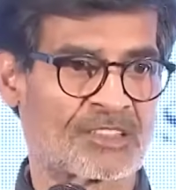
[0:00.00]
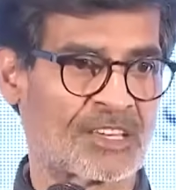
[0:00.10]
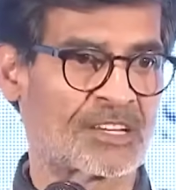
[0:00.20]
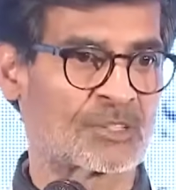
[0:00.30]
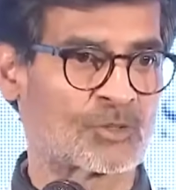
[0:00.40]

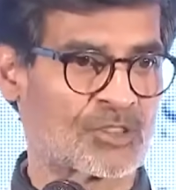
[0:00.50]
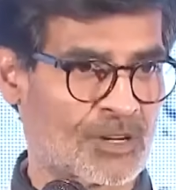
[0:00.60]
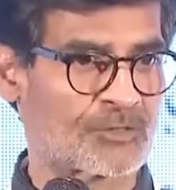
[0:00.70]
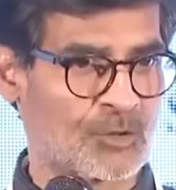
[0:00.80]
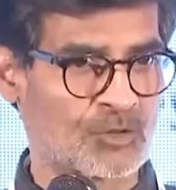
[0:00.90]
seeking to
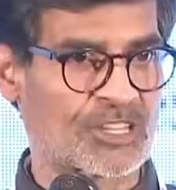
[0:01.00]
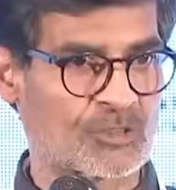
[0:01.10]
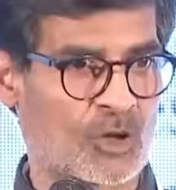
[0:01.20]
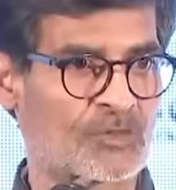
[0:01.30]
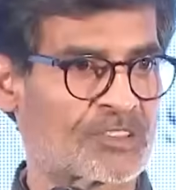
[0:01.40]
serve through these
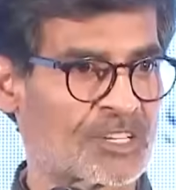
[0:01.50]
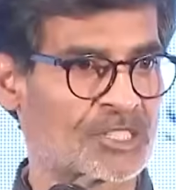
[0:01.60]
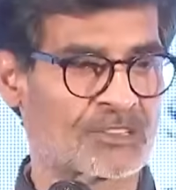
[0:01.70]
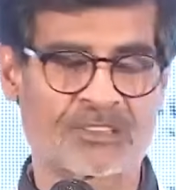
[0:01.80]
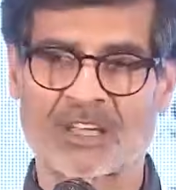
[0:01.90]

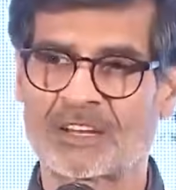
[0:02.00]
conversations.